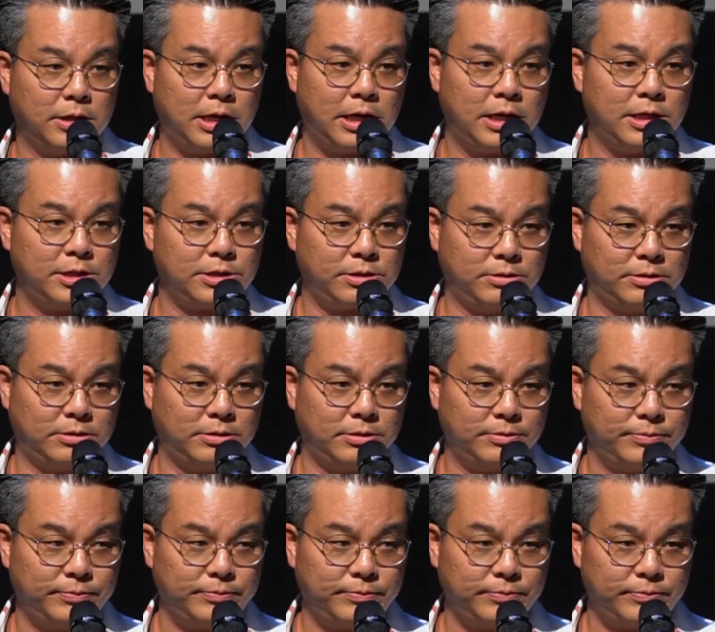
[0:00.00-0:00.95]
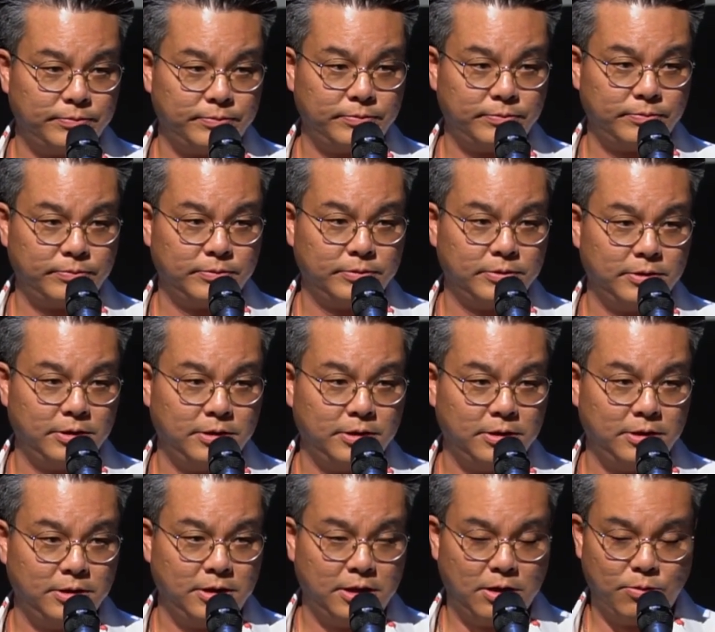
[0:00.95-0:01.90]
high school.
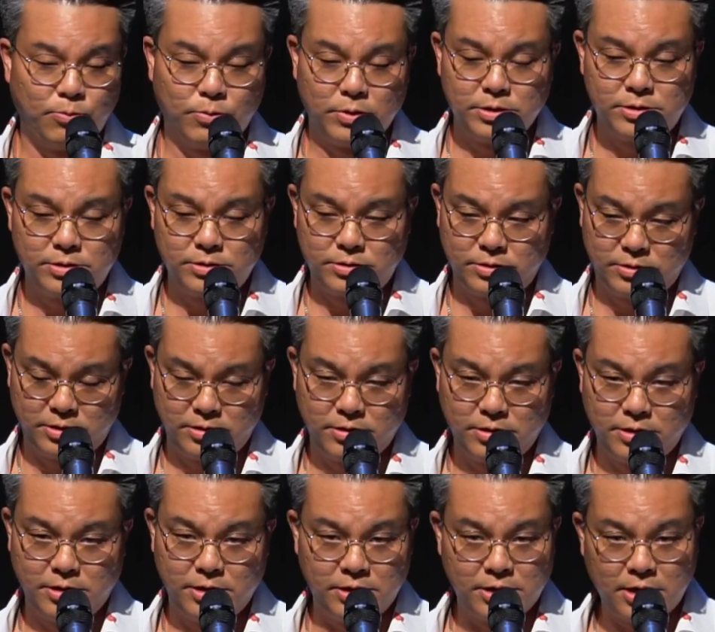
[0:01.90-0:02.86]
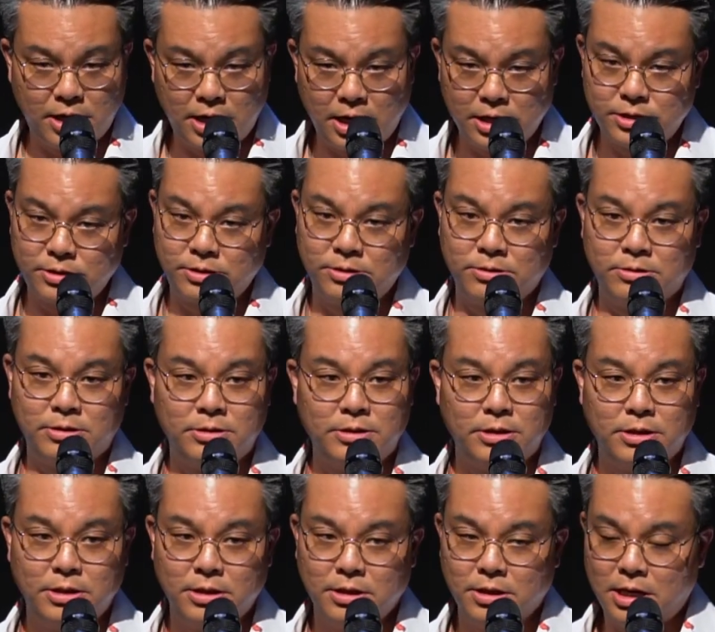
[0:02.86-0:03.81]
And once in high
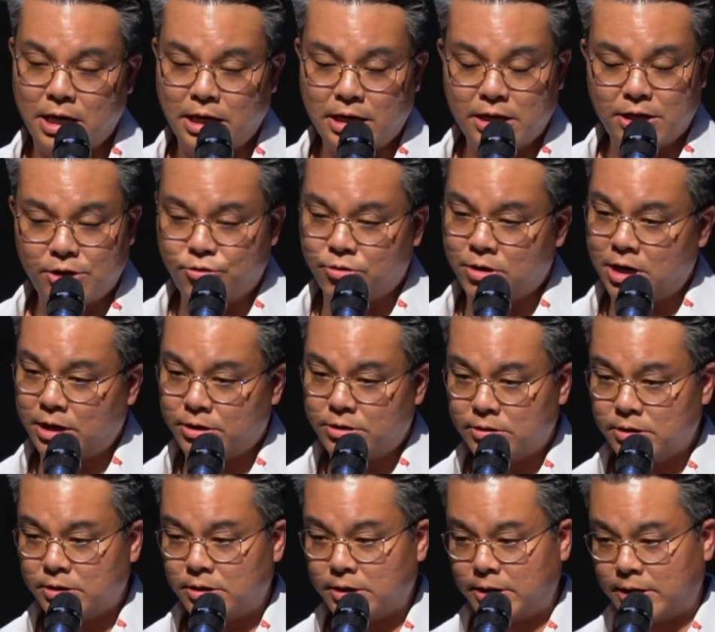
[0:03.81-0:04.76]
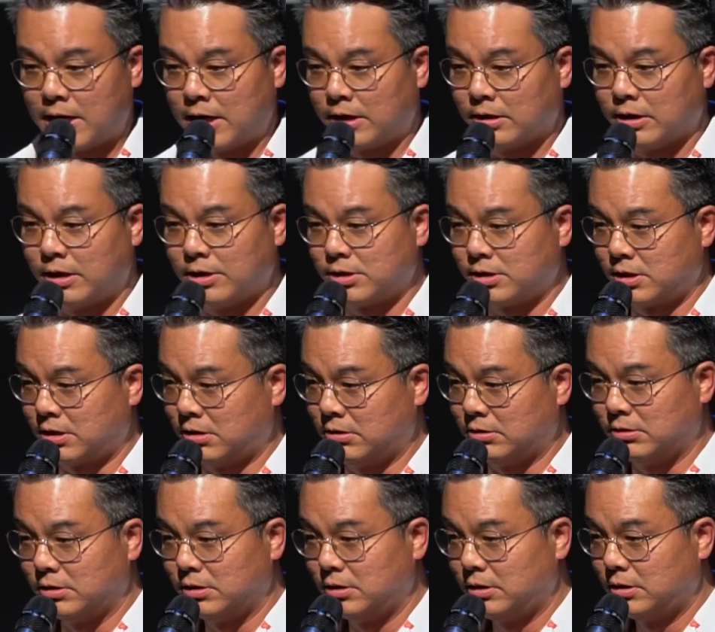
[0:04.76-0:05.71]
school, I got attracted to the gang
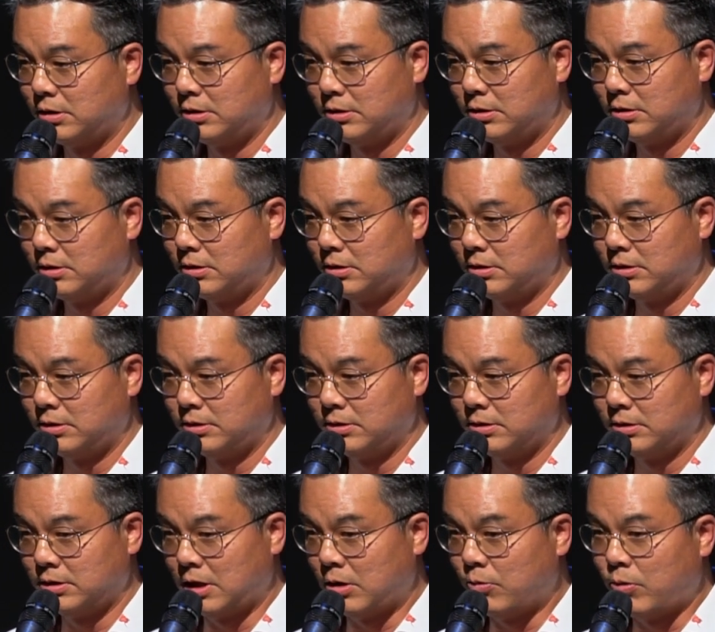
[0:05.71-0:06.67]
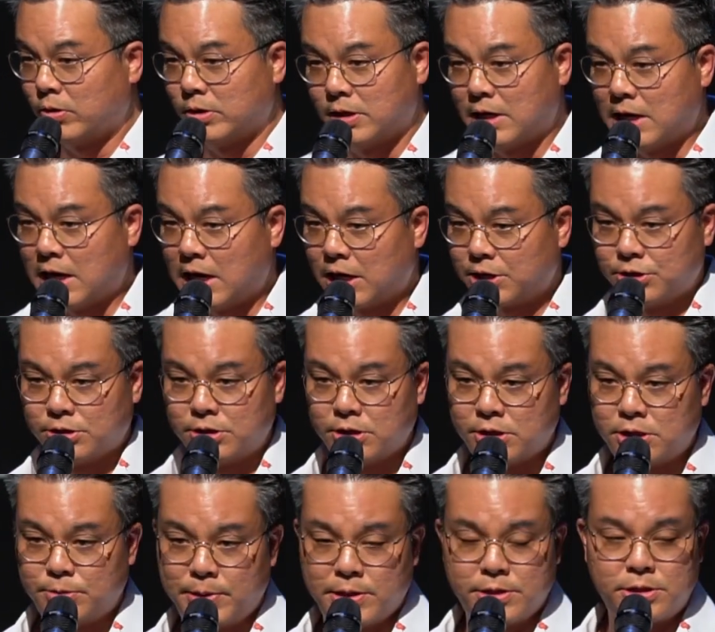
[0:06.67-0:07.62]
lifestyle. I wanted action
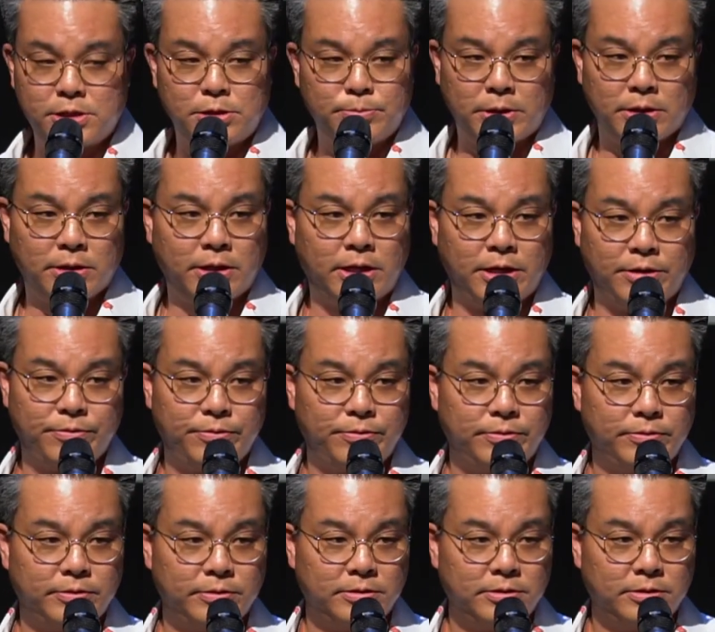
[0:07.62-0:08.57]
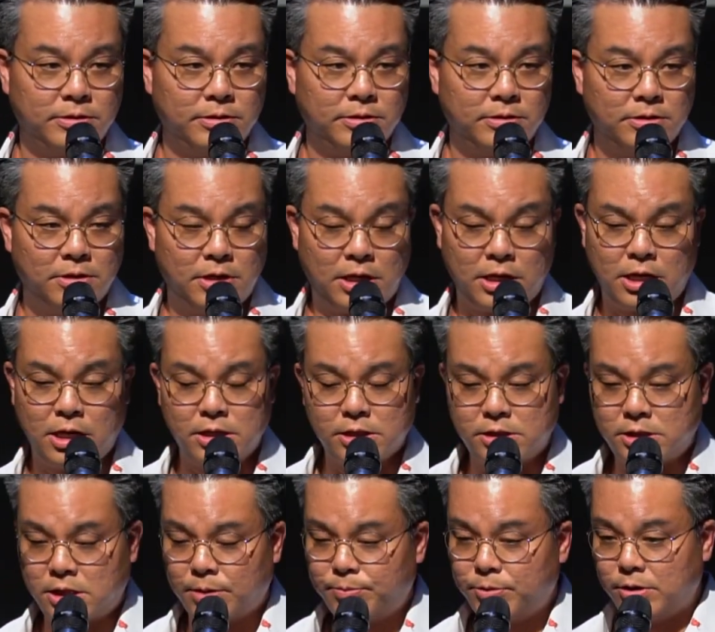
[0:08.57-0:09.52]
suspense in my life. I got
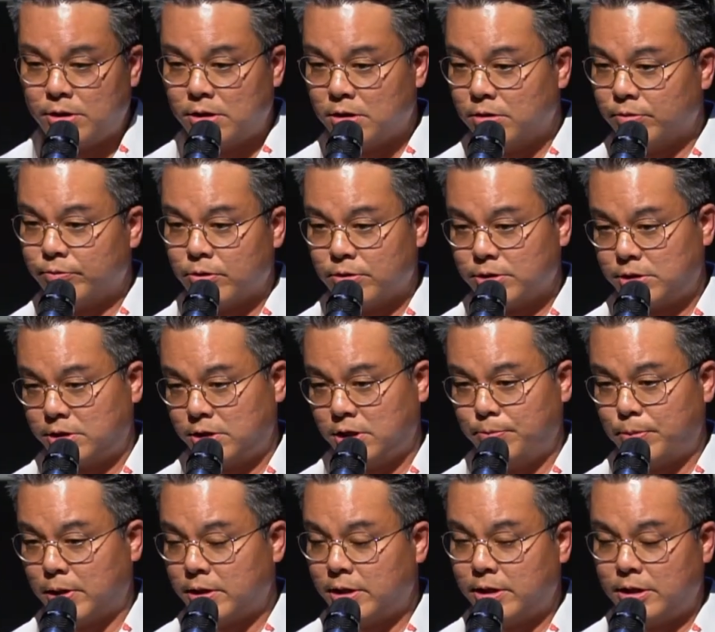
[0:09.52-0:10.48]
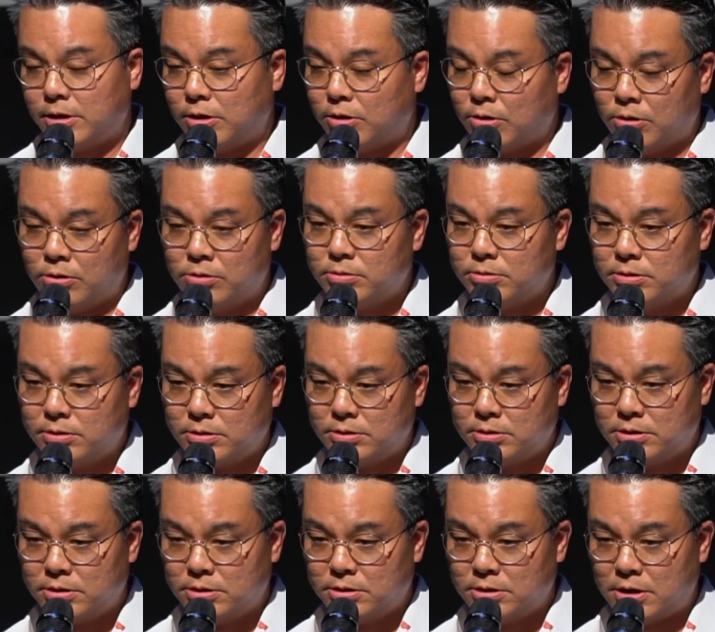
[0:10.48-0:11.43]
accepted to university, but I didn't go.
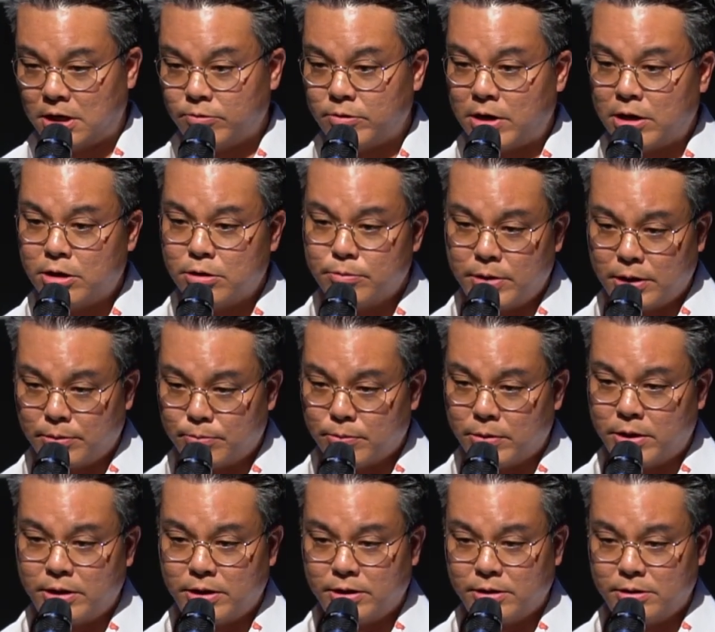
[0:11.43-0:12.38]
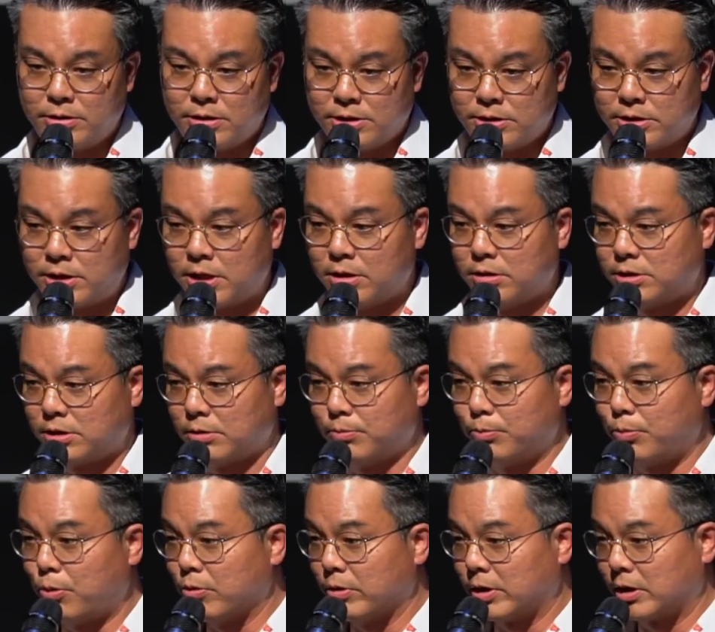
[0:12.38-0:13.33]
I'd rather make money than stay in
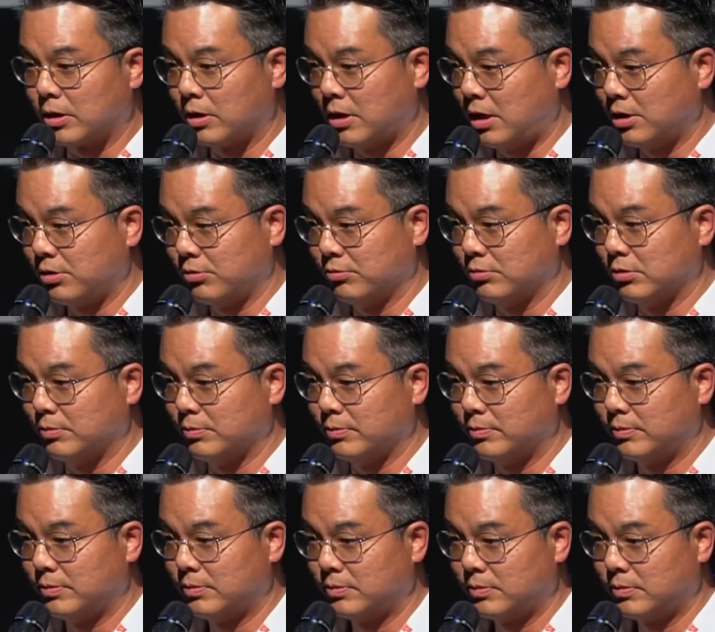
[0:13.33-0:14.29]
some boring classroom.